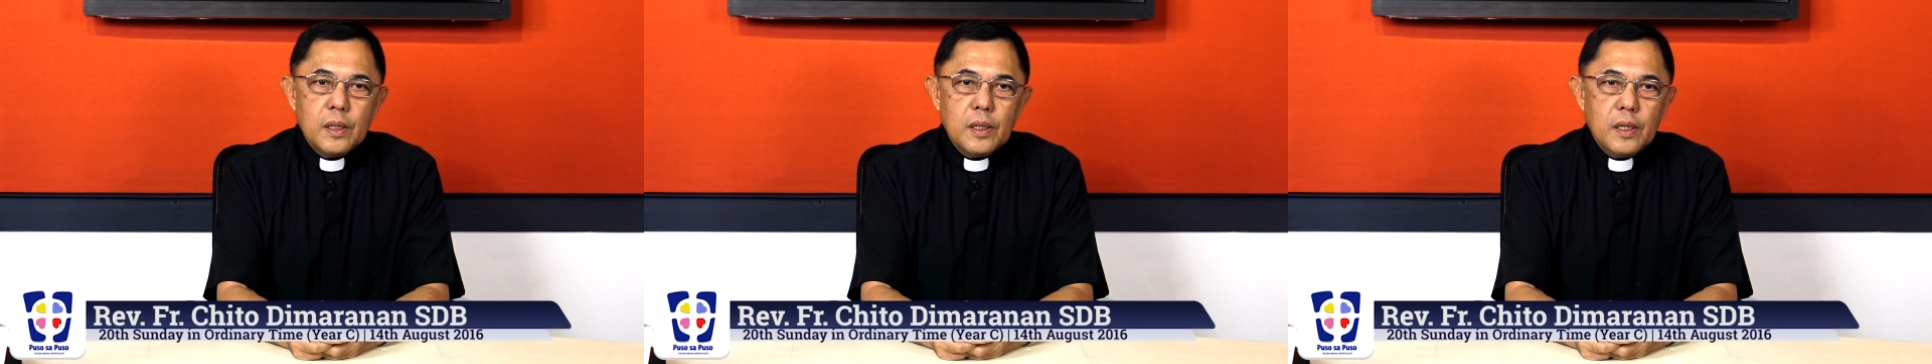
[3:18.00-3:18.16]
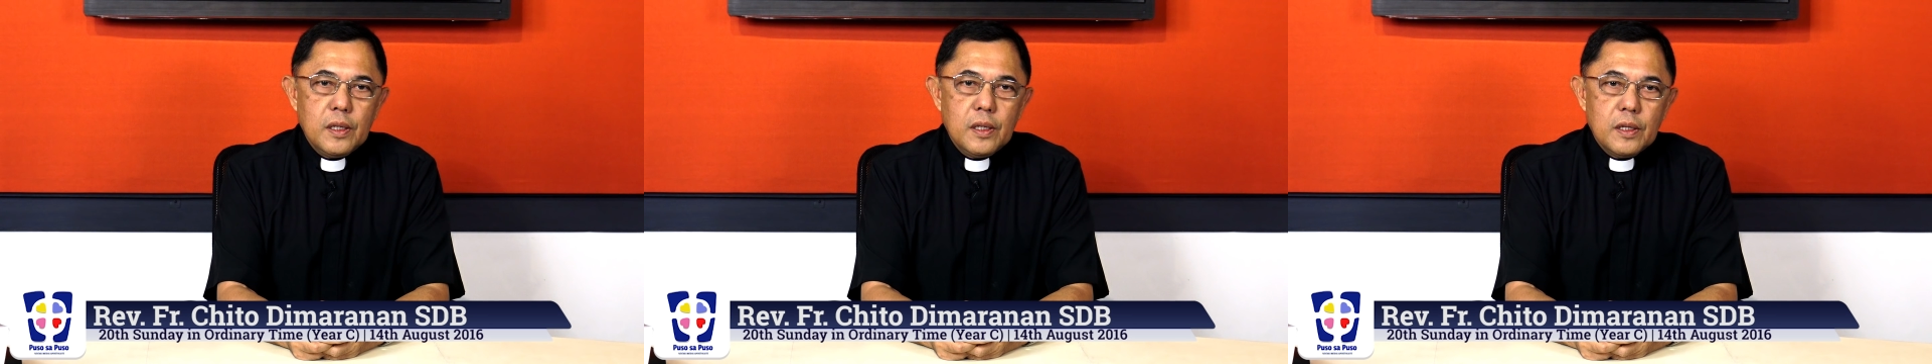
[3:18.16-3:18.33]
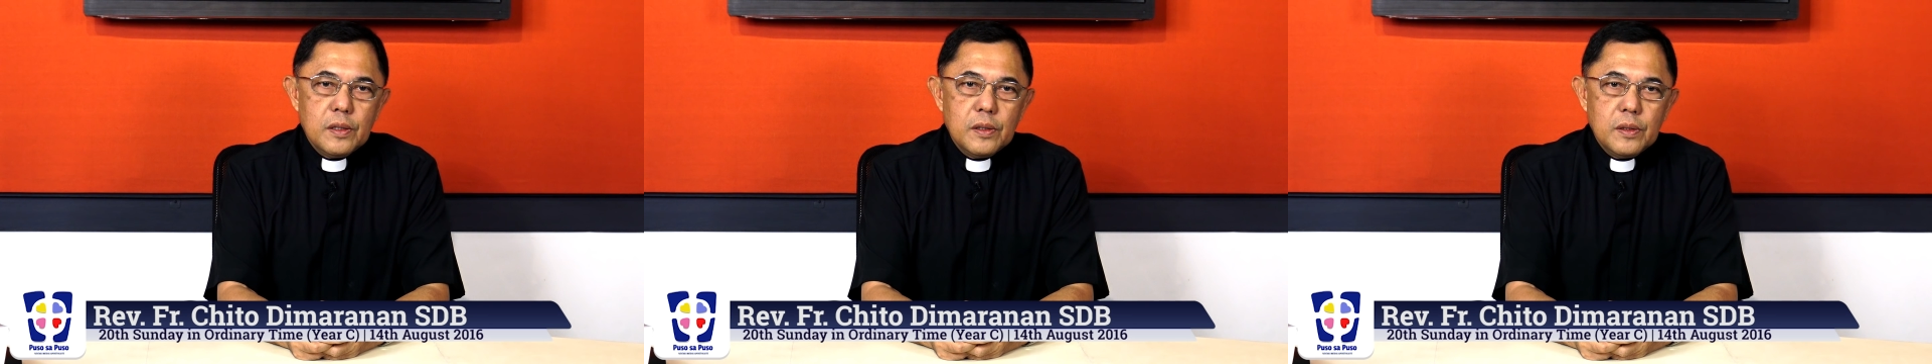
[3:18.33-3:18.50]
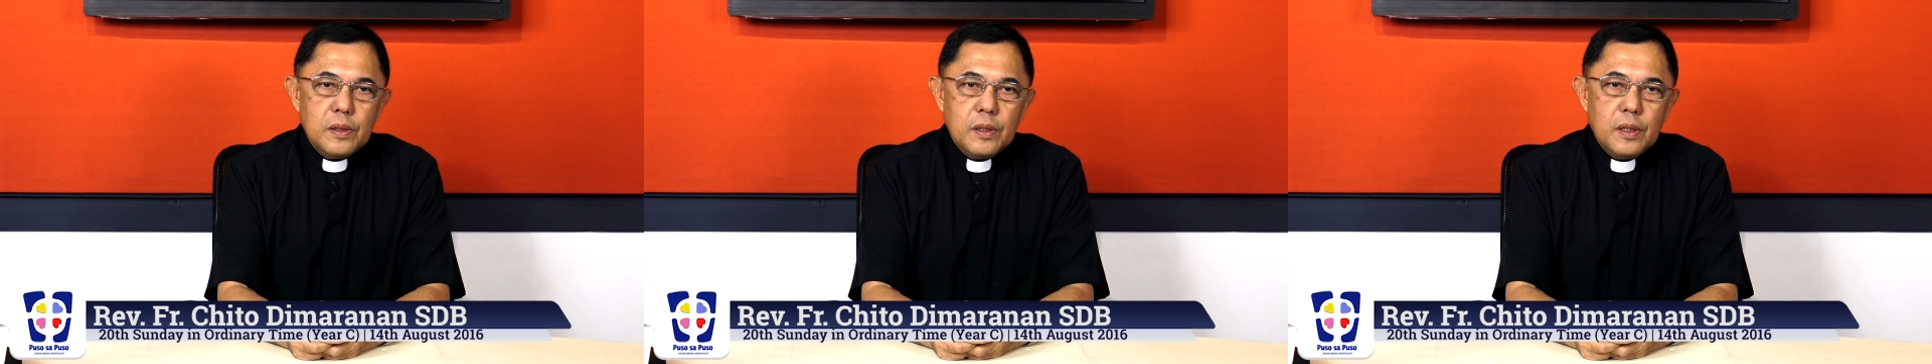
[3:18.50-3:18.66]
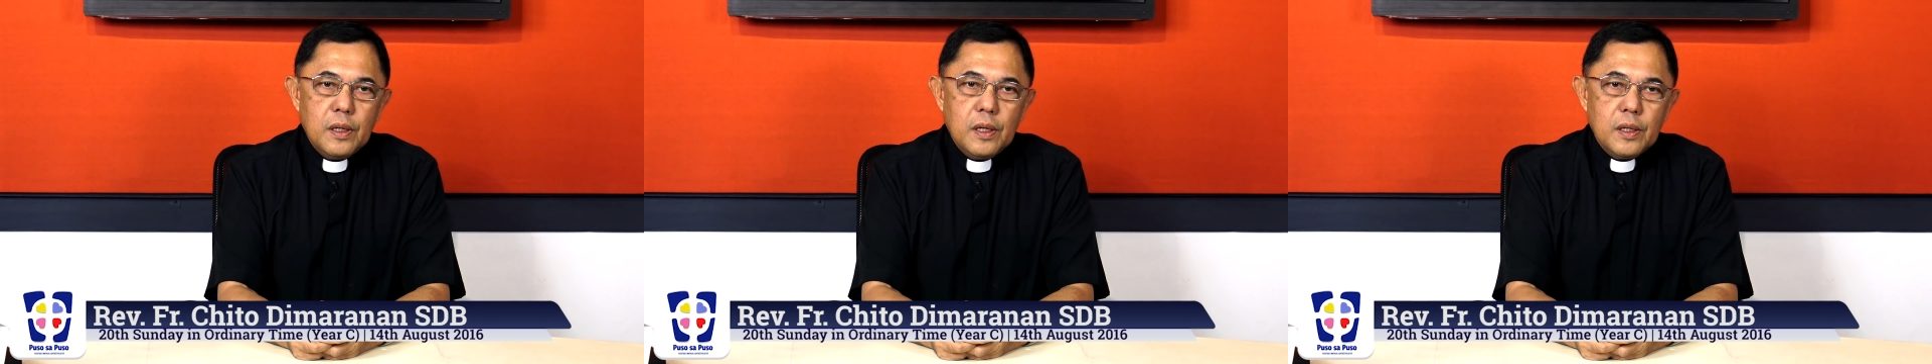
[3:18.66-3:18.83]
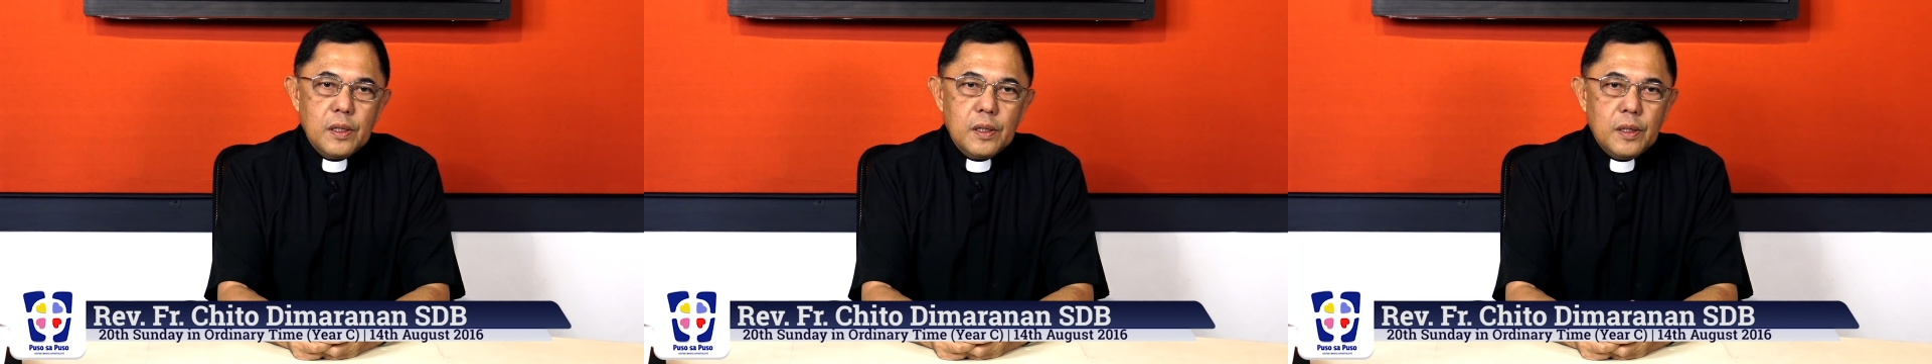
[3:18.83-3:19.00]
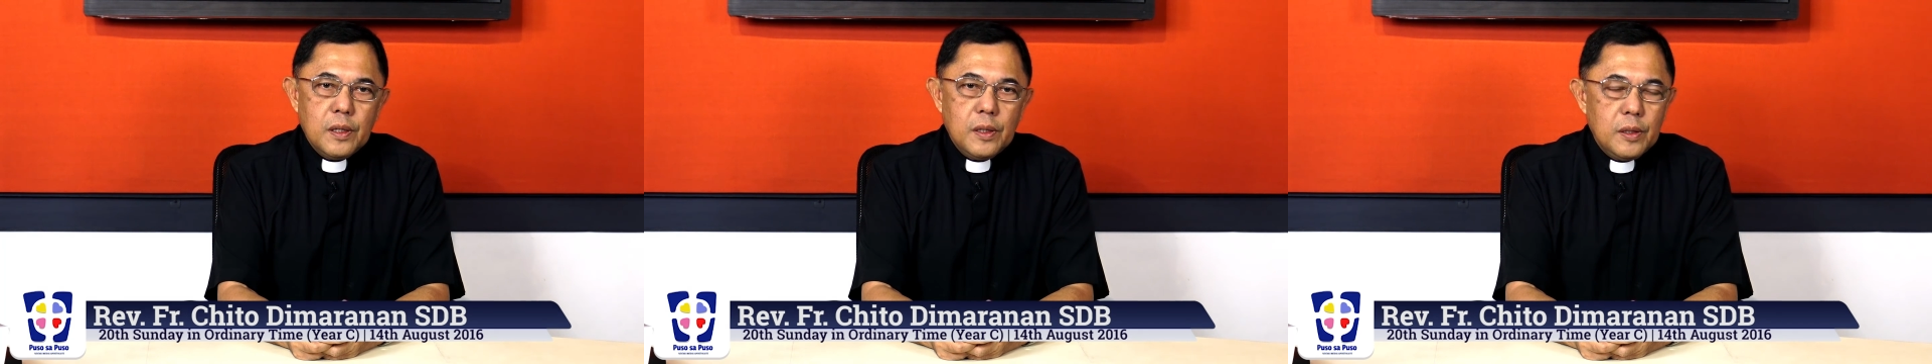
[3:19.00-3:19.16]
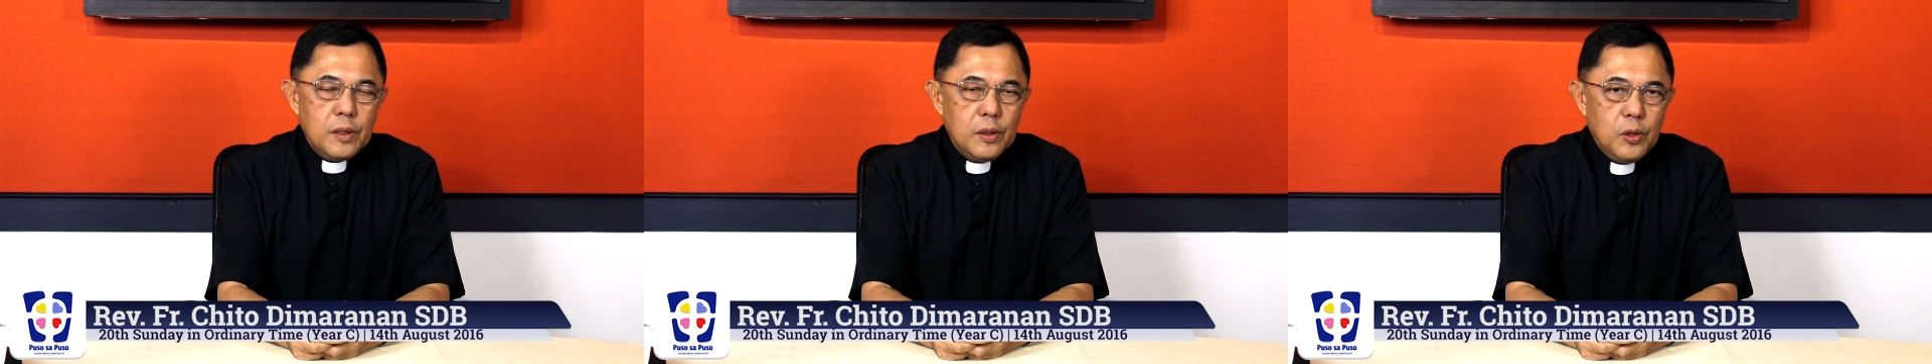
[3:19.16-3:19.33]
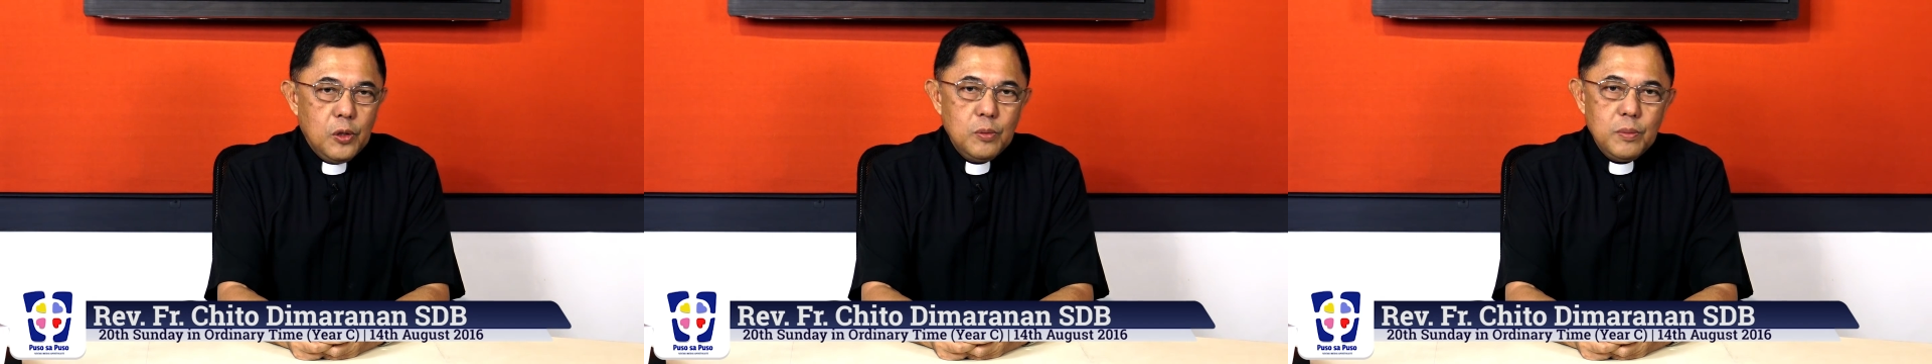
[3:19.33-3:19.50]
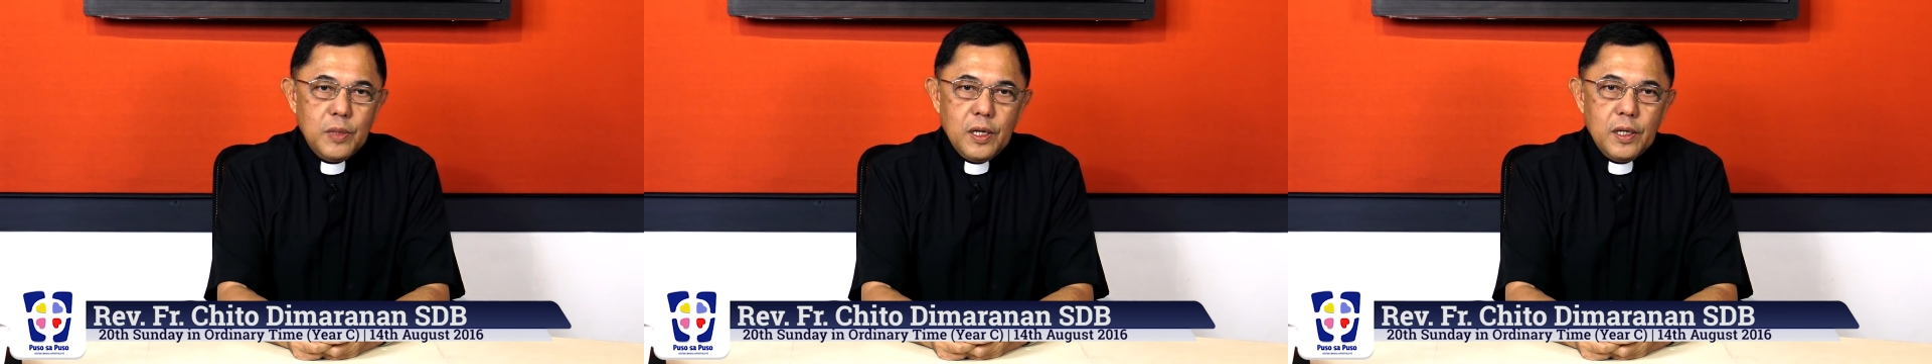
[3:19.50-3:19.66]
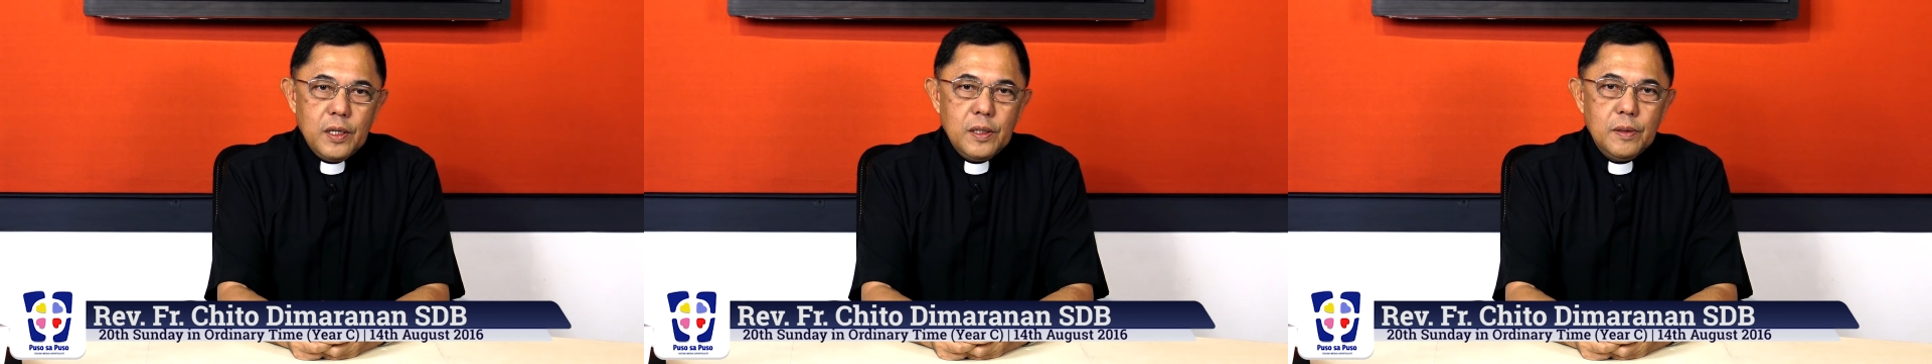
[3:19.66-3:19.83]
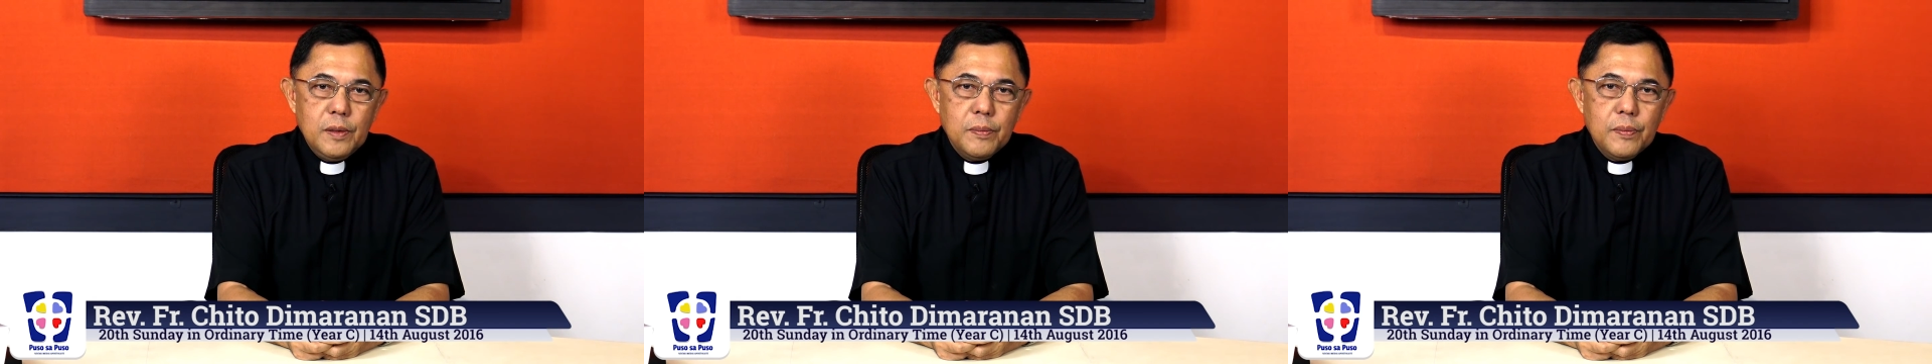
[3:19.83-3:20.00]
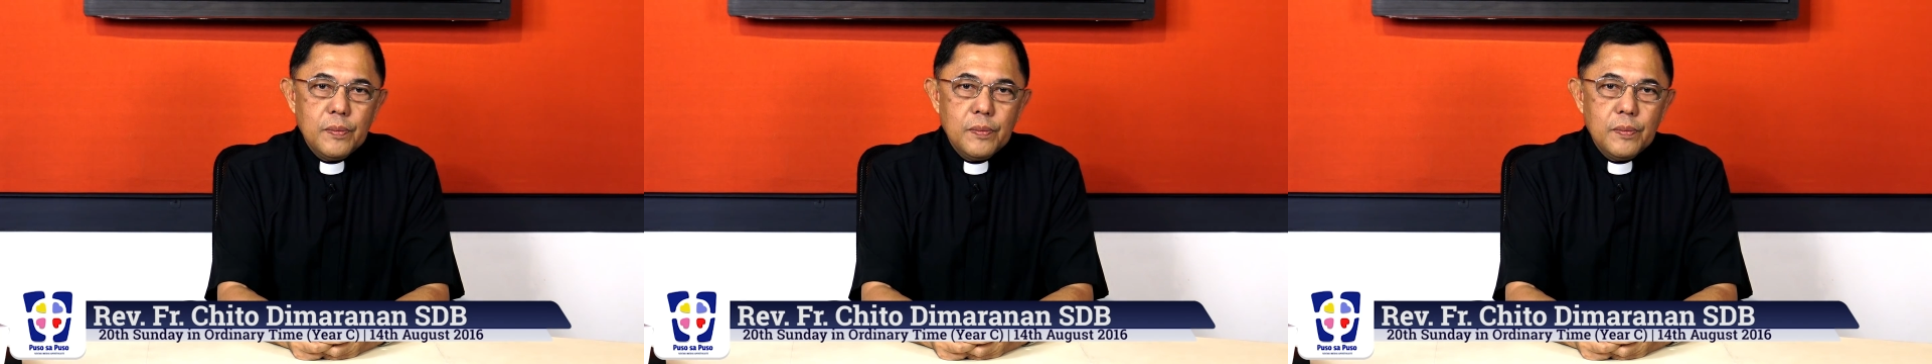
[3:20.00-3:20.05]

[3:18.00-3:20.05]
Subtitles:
In an earlier homily,